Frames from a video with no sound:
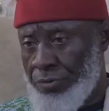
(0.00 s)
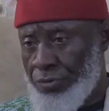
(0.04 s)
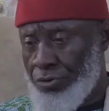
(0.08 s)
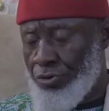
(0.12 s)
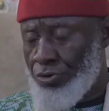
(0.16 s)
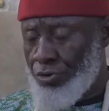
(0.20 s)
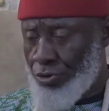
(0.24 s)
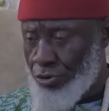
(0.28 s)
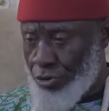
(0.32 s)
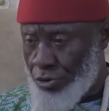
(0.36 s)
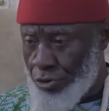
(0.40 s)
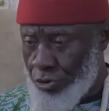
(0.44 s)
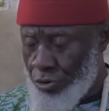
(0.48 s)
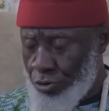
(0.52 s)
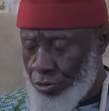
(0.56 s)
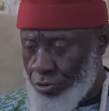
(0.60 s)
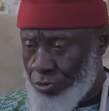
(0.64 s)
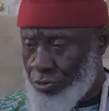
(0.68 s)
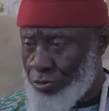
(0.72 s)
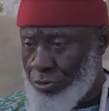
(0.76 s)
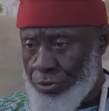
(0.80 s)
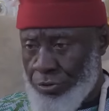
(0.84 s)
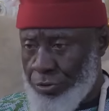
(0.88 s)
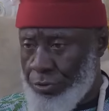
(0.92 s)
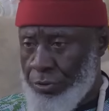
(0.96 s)

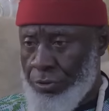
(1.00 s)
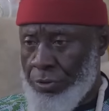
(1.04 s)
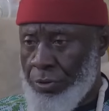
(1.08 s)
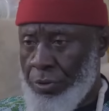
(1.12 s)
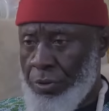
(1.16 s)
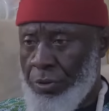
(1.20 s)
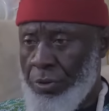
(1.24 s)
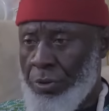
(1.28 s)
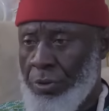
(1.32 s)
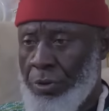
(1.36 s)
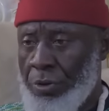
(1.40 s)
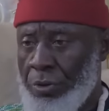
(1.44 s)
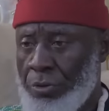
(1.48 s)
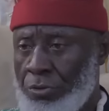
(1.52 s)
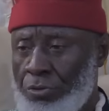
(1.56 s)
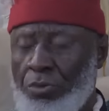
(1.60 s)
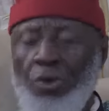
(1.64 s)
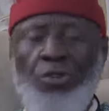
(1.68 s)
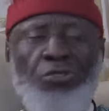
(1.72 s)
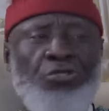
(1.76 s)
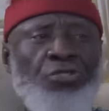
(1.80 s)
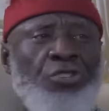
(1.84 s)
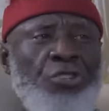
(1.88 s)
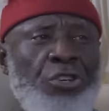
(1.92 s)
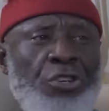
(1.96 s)
Soon.
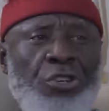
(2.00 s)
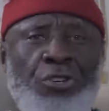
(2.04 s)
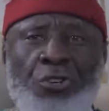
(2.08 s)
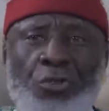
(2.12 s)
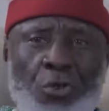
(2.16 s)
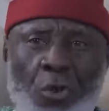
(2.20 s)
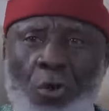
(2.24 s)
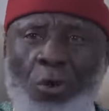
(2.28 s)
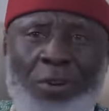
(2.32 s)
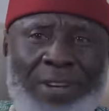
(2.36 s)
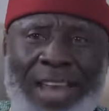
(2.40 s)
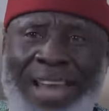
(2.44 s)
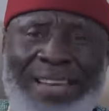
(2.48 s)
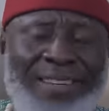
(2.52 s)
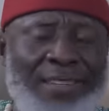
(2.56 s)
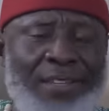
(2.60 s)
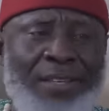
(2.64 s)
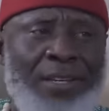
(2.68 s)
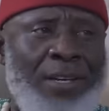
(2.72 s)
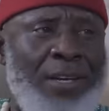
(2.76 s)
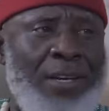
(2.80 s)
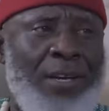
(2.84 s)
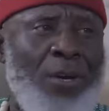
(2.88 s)
Does she know that